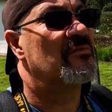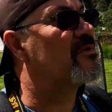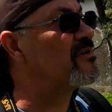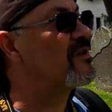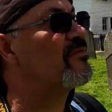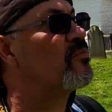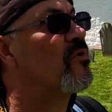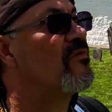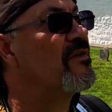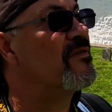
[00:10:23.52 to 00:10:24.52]
so we're going to
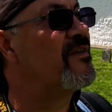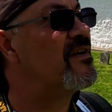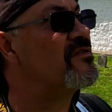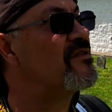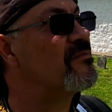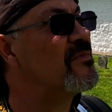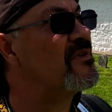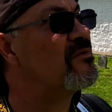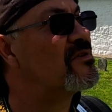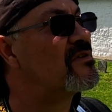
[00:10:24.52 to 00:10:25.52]
walk around the village in a
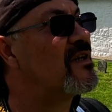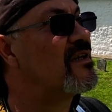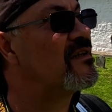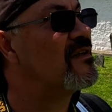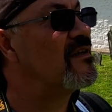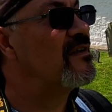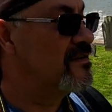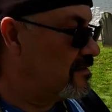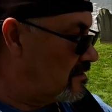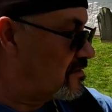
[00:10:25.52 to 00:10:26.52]
minute. What's that?
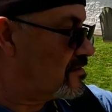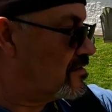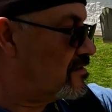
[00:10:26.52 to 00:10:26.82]
That's